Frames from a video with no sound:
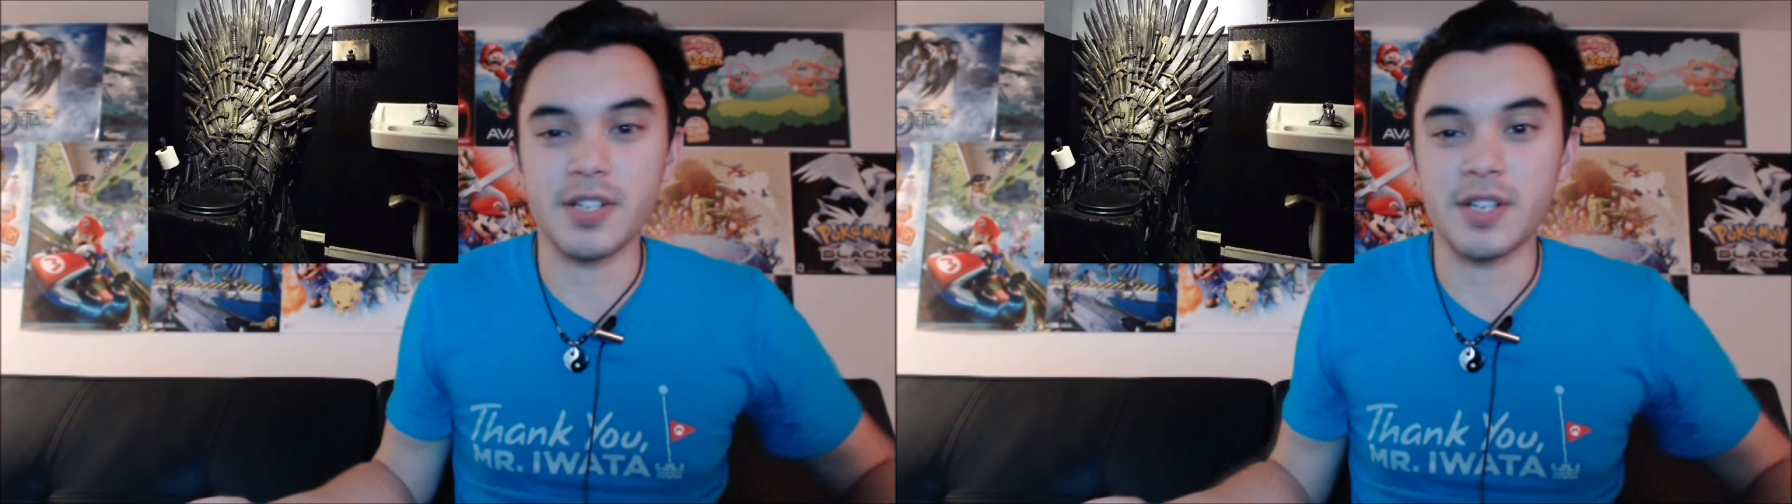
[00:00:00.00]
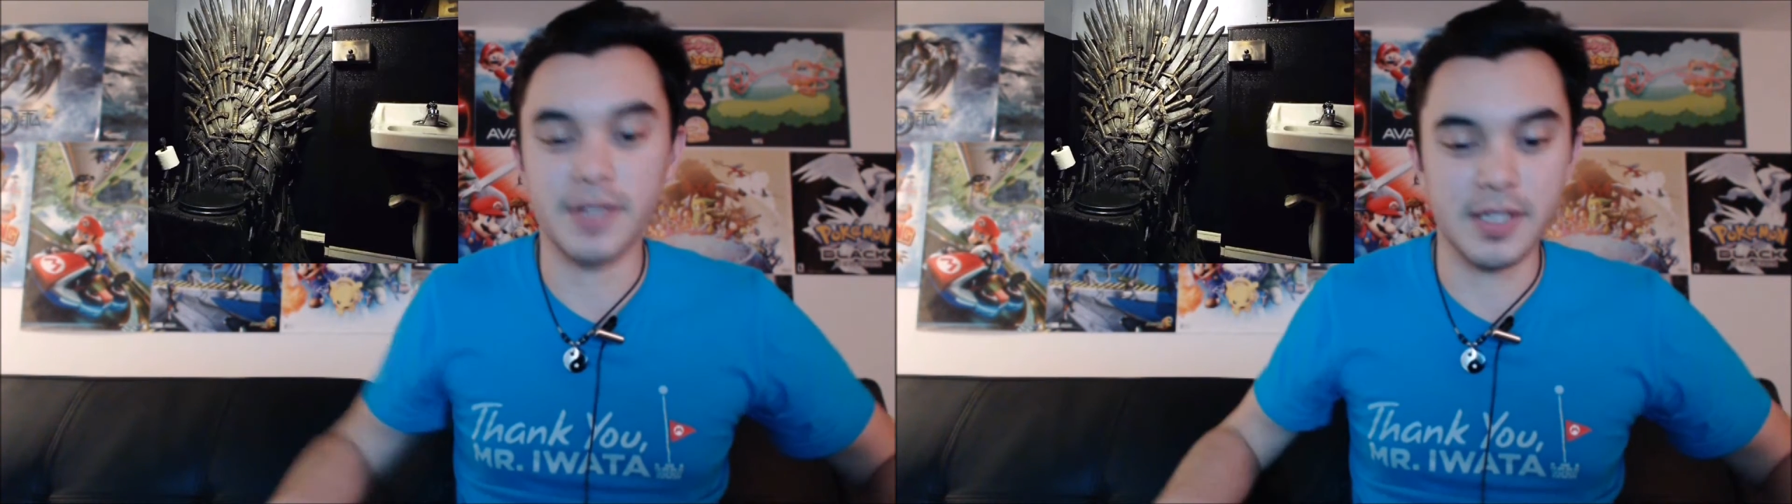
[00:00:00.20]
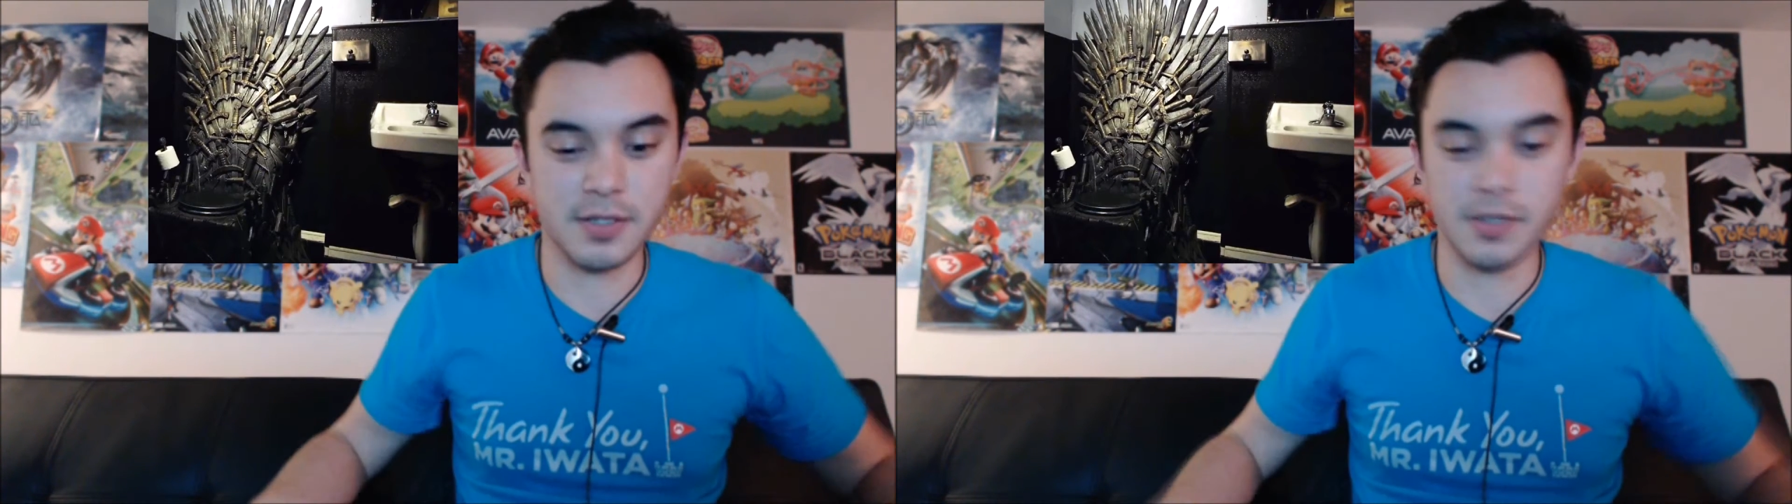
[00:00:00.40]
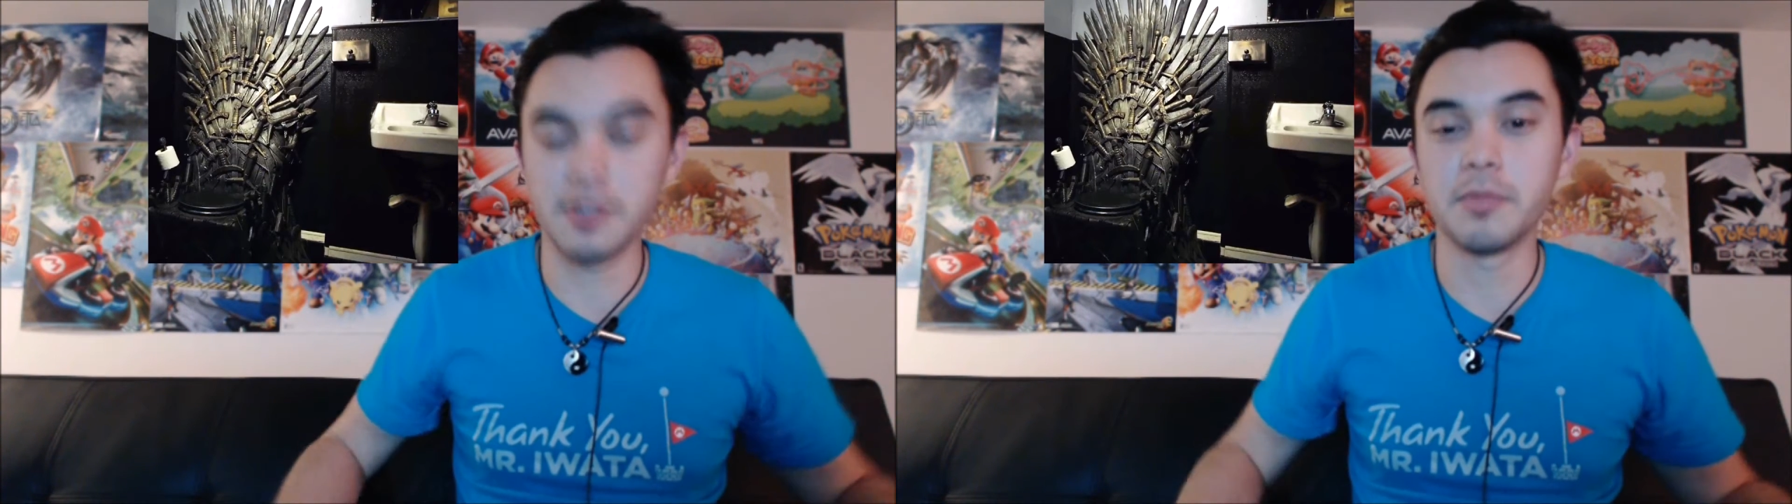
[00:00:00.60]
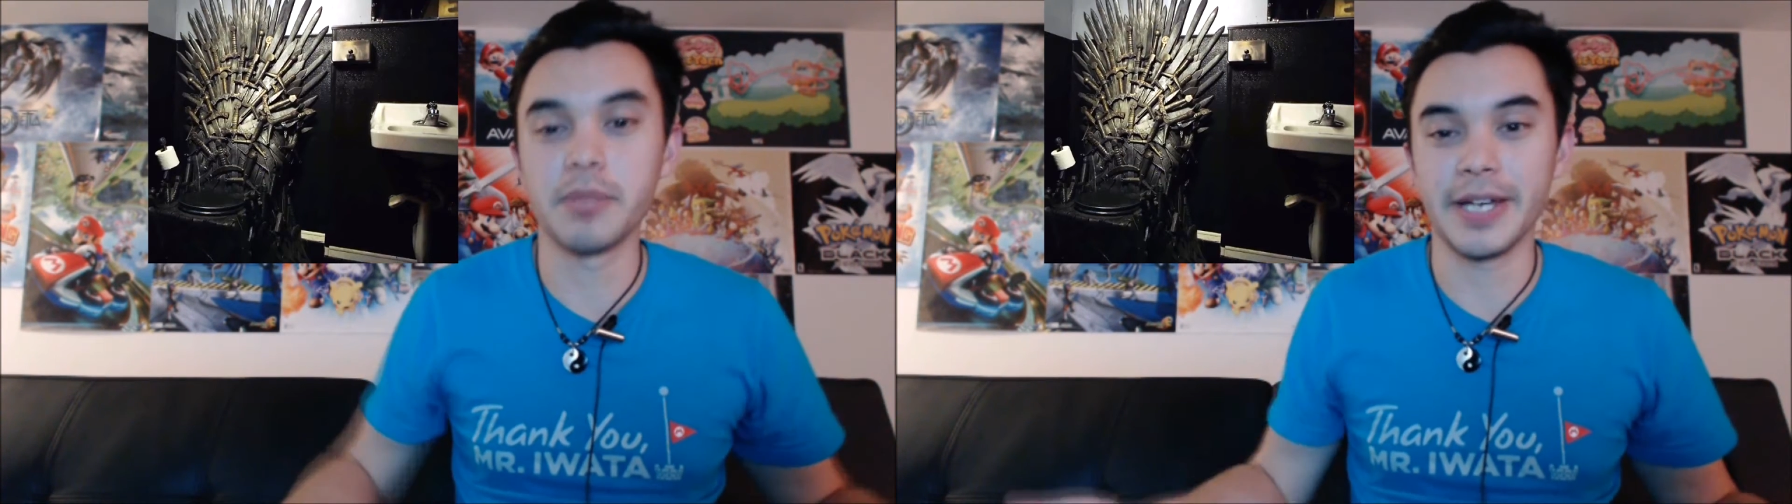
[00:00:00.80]
off with this
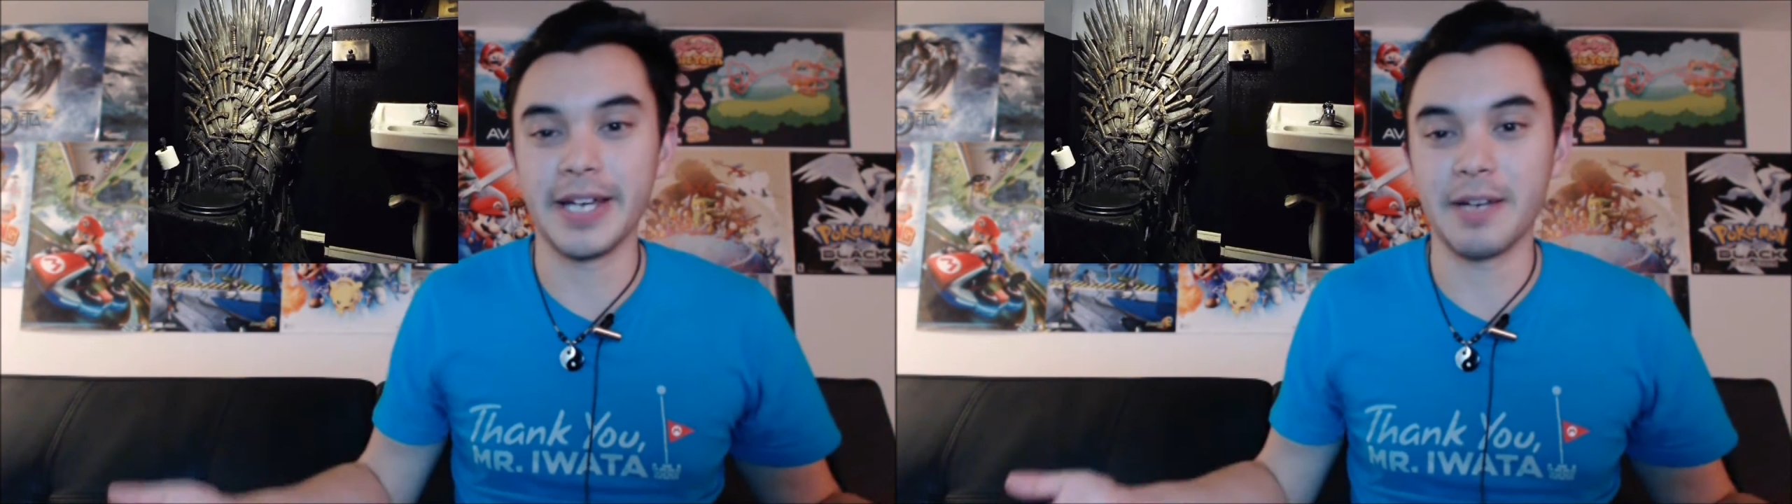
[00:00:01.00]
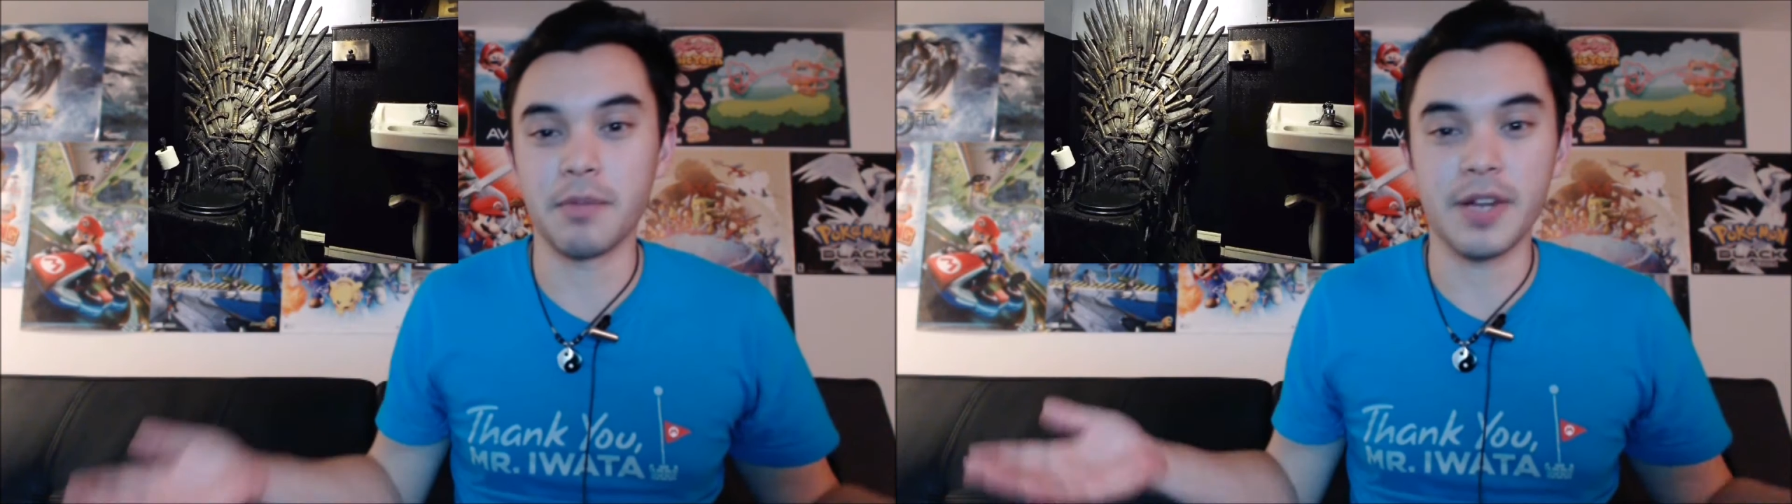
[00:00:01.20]
dude playing Breath